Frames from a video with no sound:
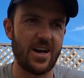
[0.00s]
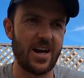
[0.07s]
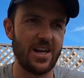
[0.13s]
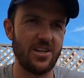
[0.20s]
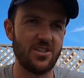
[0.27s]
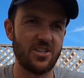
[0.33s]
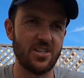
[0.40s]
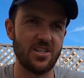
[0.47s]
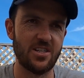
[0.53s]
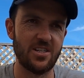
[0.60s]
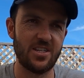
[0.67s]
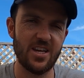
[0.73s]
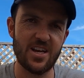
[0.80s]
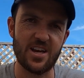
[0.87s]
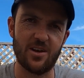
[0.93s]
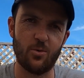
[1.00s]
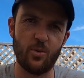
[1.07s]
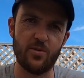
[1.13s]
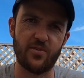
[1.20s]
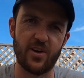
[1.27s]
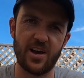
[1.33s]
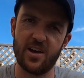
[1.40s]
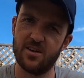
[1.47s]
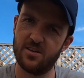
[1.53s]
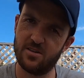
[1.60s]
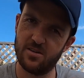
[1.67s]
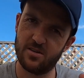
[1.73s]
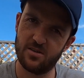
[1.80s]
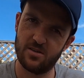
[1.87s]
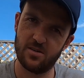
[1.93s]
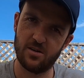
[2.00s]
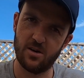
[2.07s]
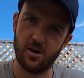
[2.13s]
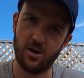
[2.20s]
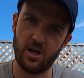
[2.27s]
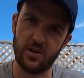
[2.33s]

And yeah, with that, I'll